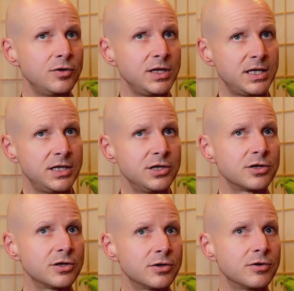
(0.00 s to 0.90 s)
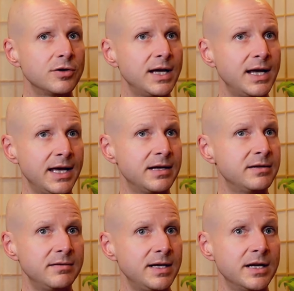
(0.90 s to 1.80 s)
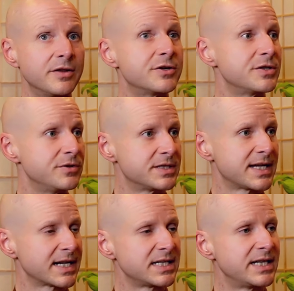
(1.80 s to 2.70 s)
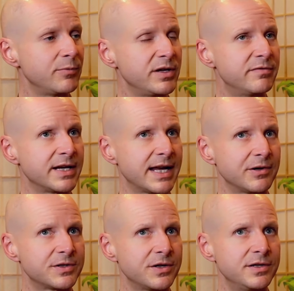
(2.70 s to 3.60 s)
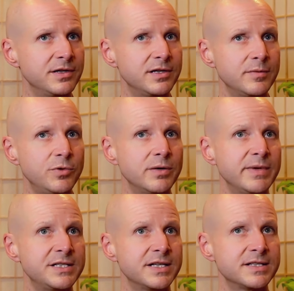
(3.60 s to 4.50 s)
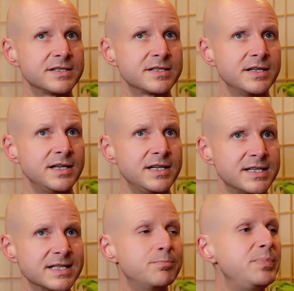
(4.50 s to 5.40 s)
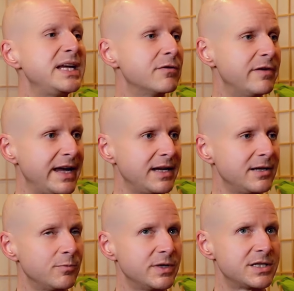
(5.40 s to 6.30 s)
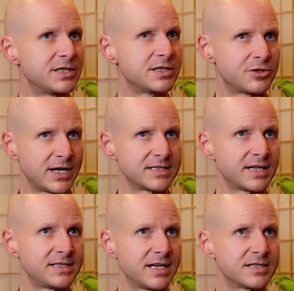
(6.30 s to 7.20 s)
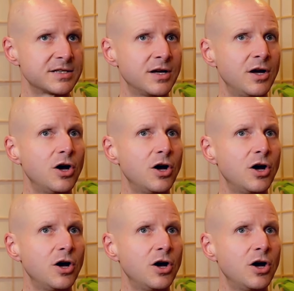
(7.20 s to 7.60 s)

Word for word: here, and in other suttas, actually, that we've encountered, the Buddha mentions, says bhikkhave, which translates as,